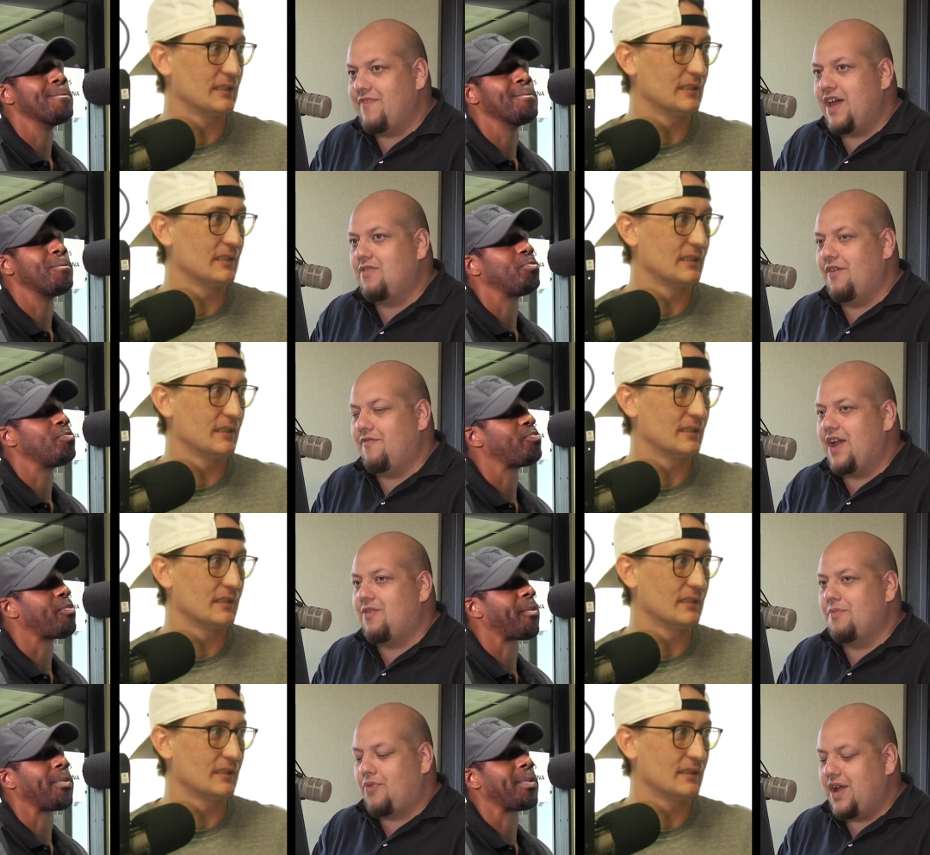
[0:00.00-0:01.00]
Speaker 1: veteran a
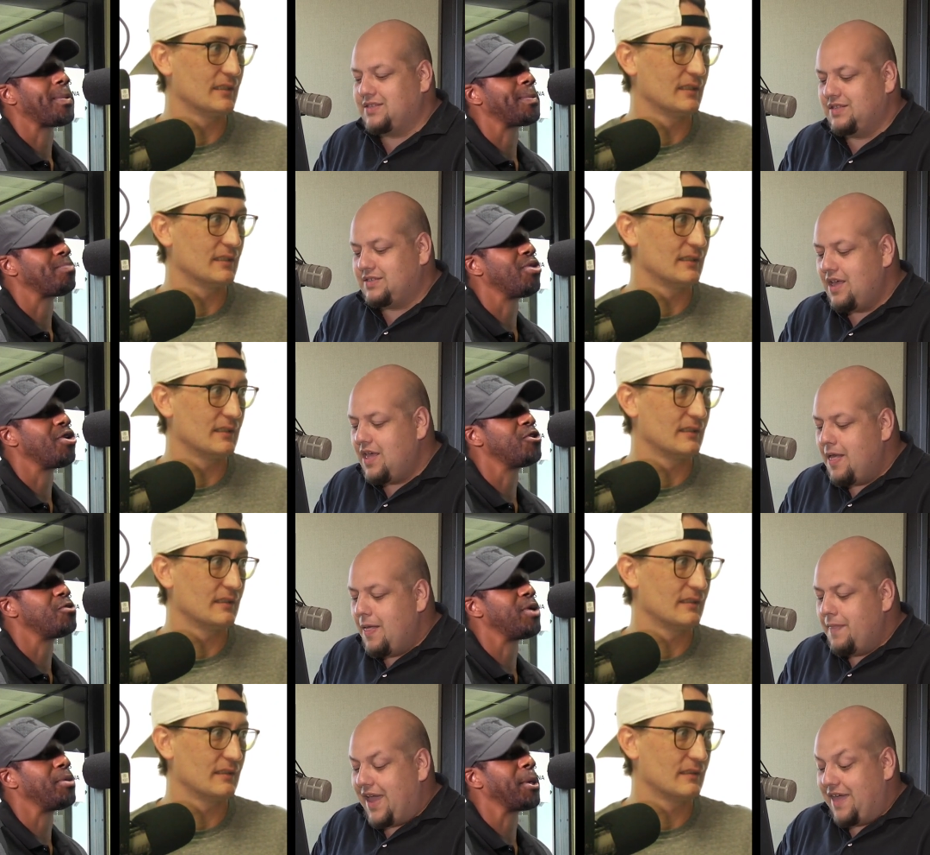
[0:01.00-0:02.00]
veteran presence. Hurts,
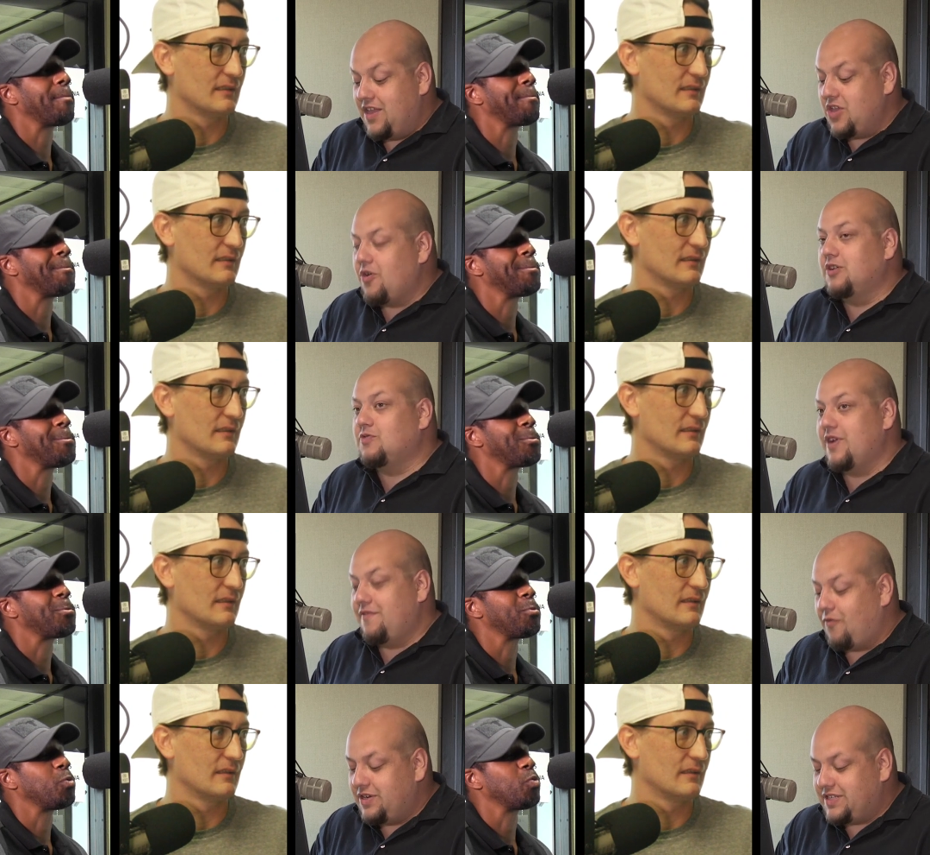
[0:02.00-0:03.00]
baby. And then you go to
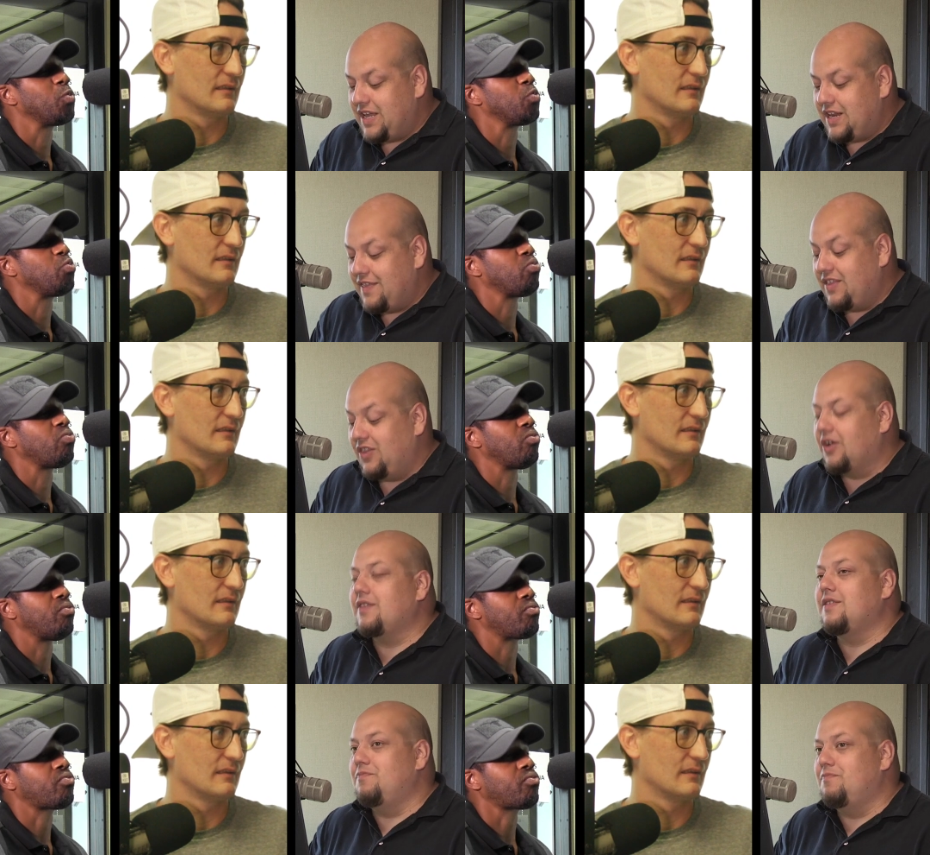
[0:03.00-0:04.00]
2014, and then look
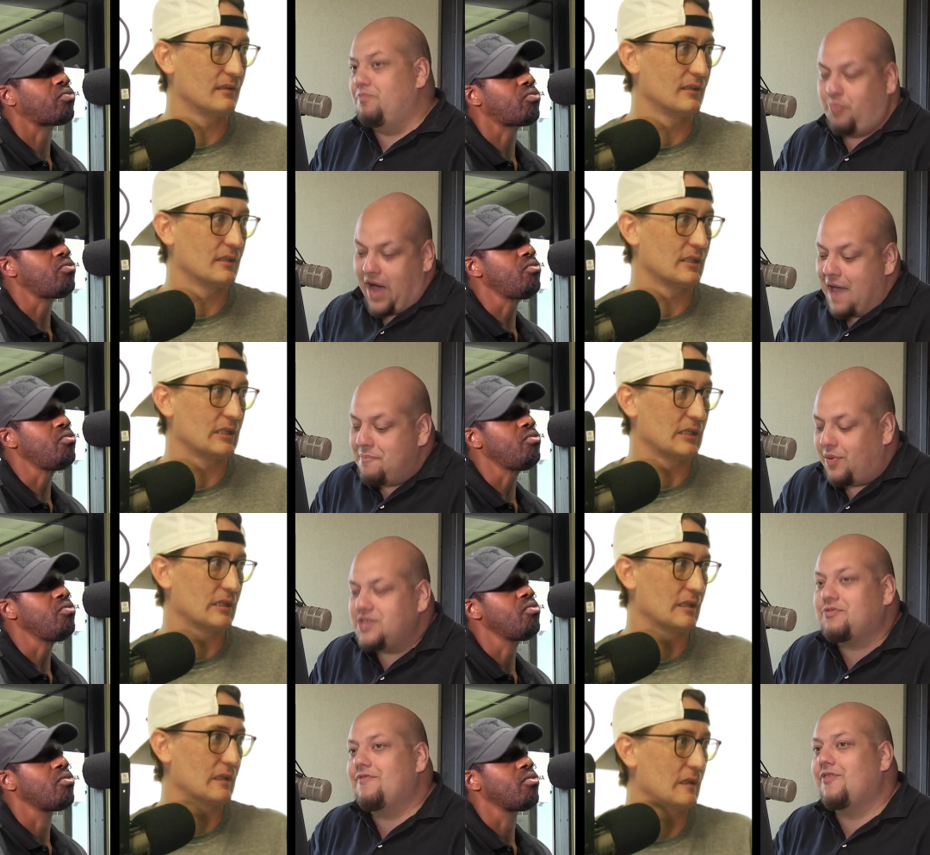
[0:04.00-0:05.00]
at the high
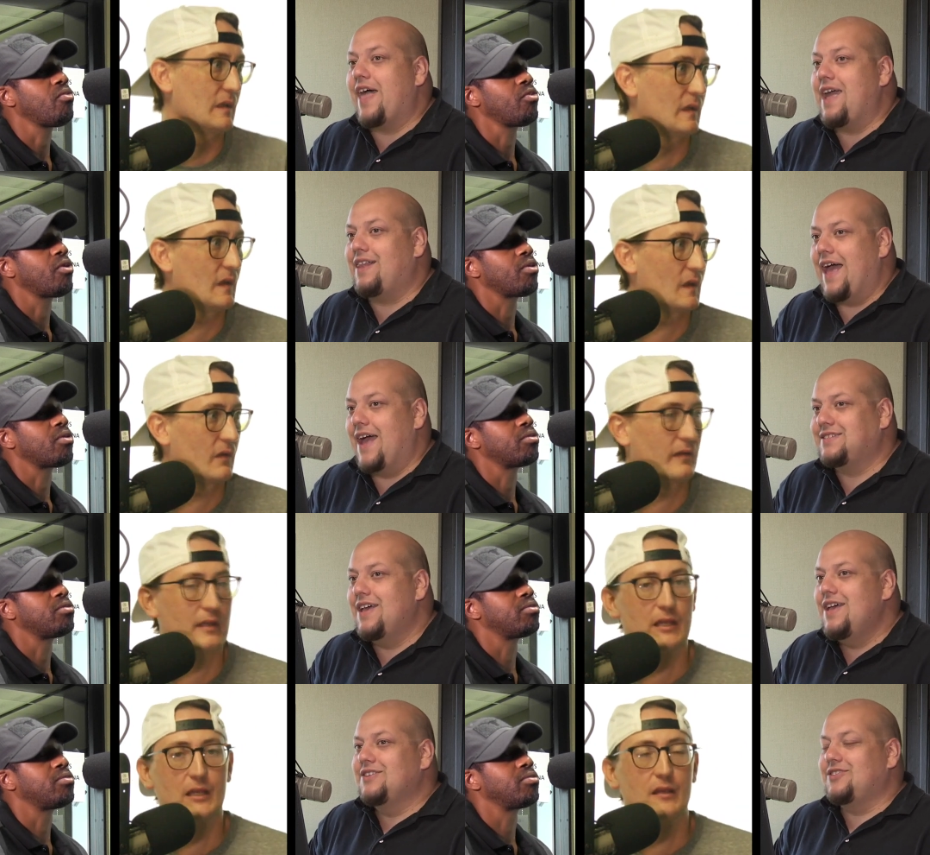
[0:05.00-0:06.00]
bust rate for that class.
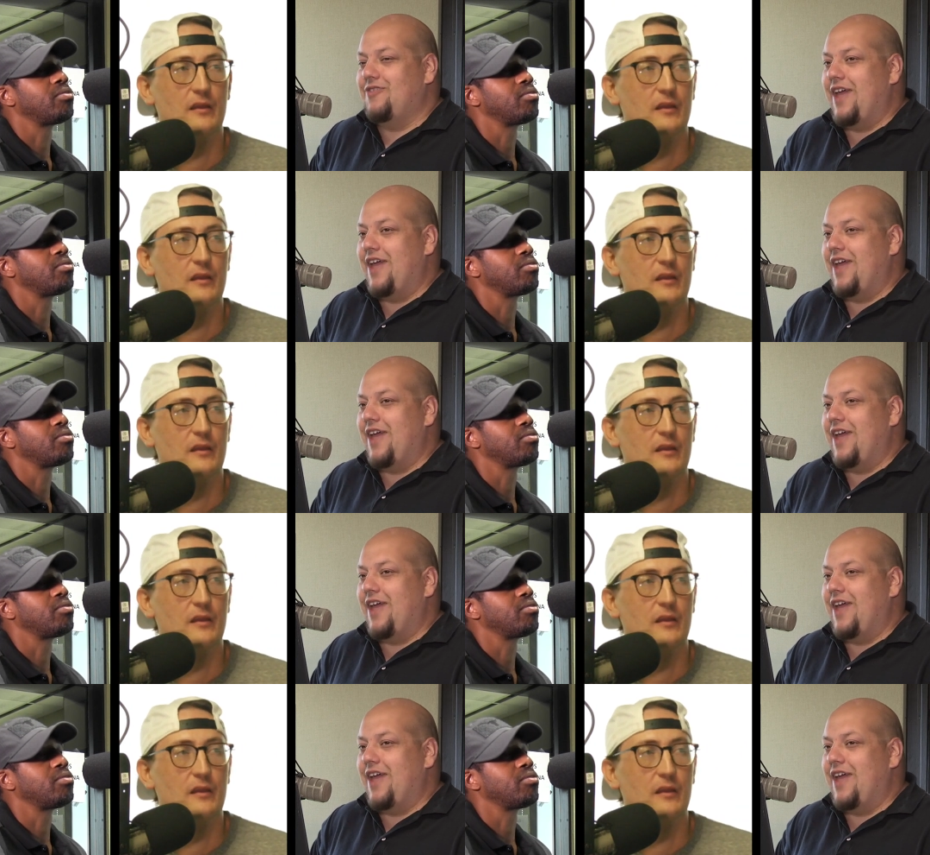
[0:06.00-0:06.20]
So